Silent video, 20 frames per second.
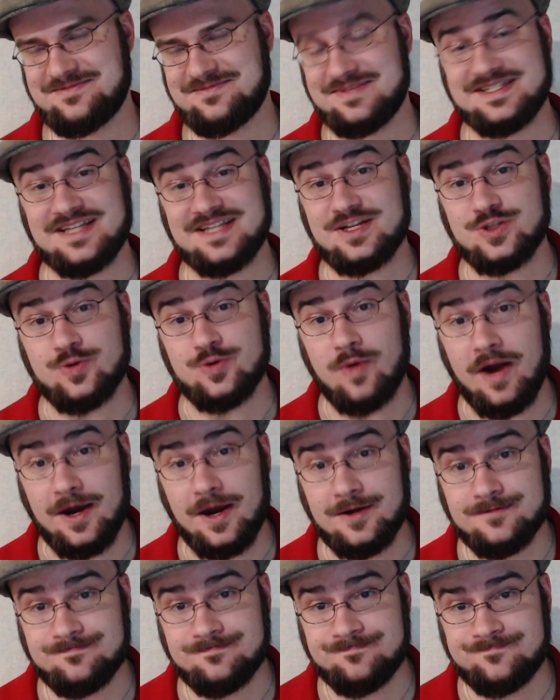
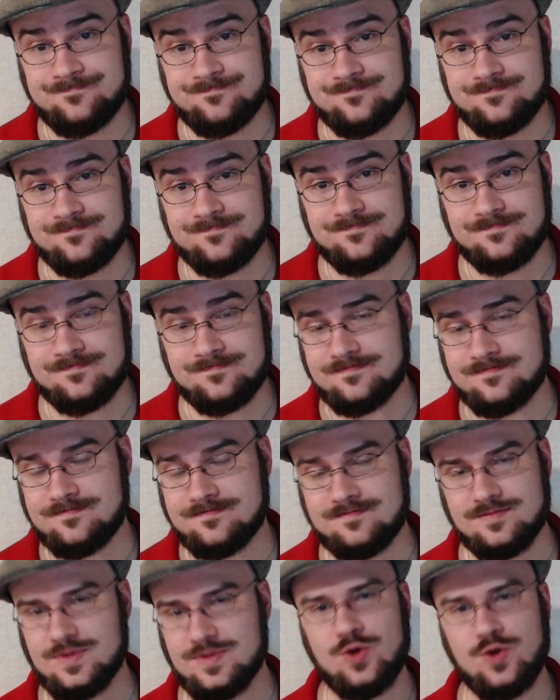squire.
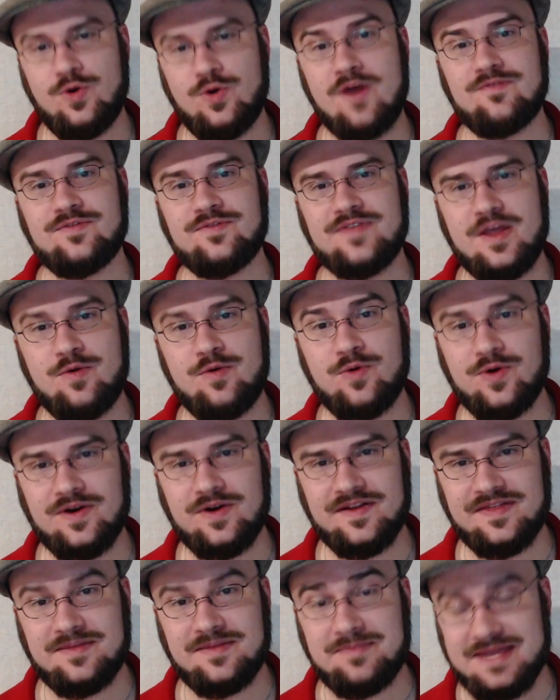Whoever they were
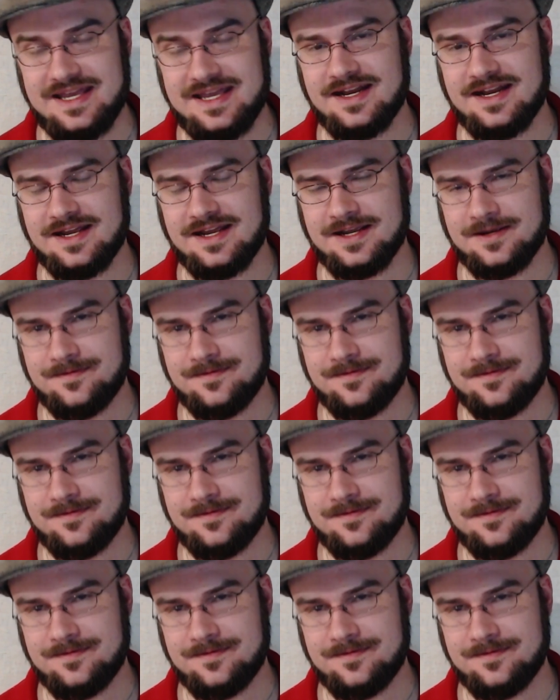at the beginning,